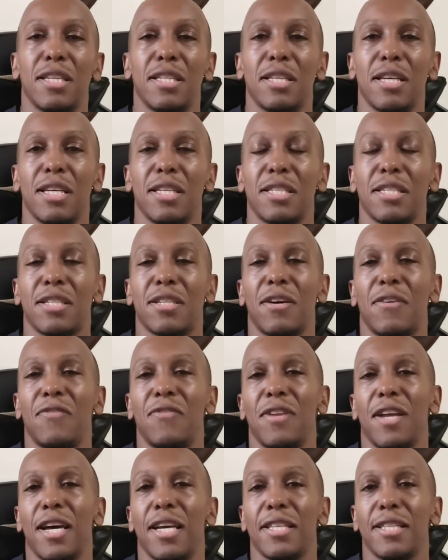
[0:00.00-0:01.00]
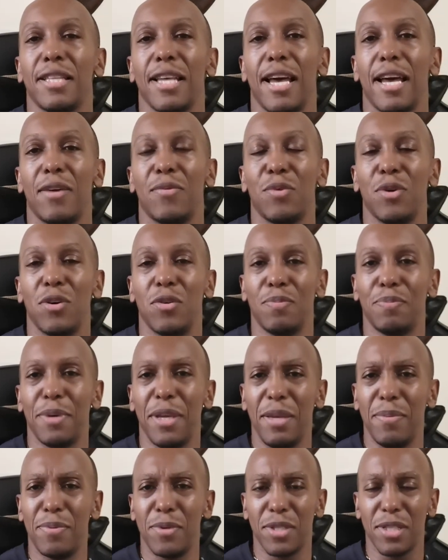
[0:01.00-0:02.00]
and stuff like that, well,
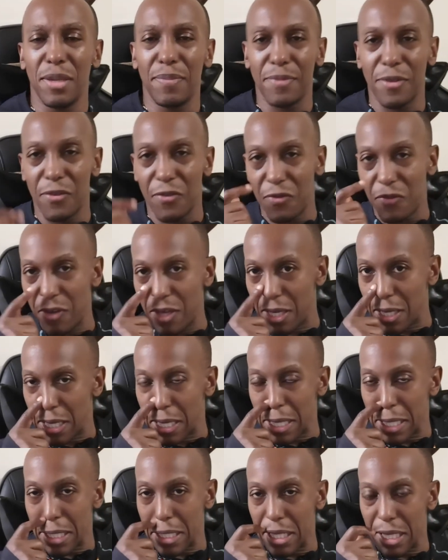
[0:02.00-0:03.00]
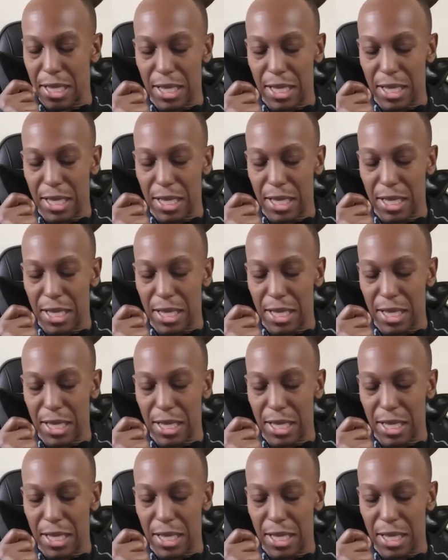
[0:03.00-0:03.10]
people seem to think